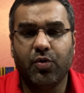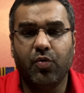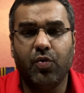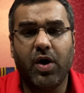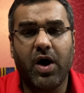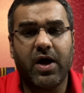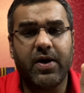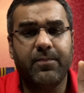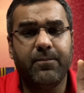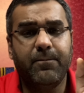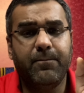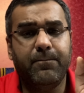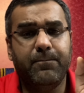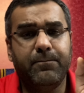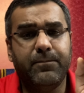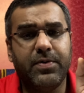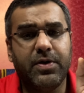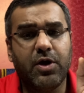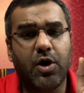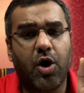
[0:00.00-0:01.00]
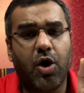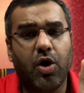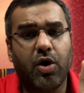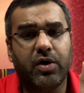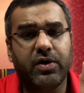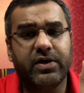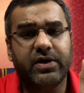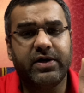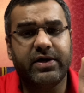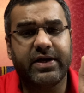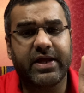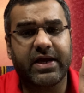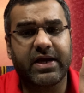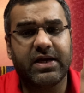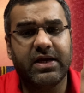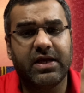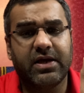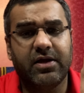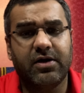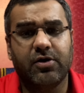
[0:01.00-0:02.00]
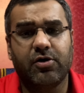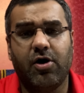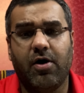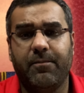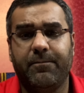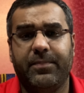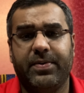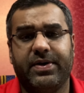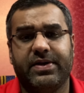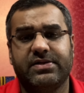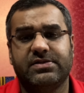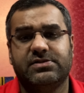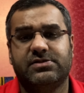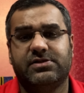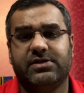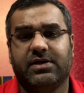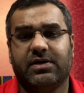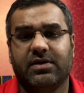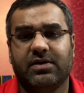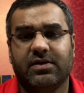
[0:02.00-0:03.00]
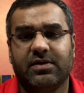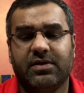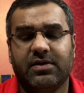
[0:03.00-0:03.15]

who are beyond technical competency.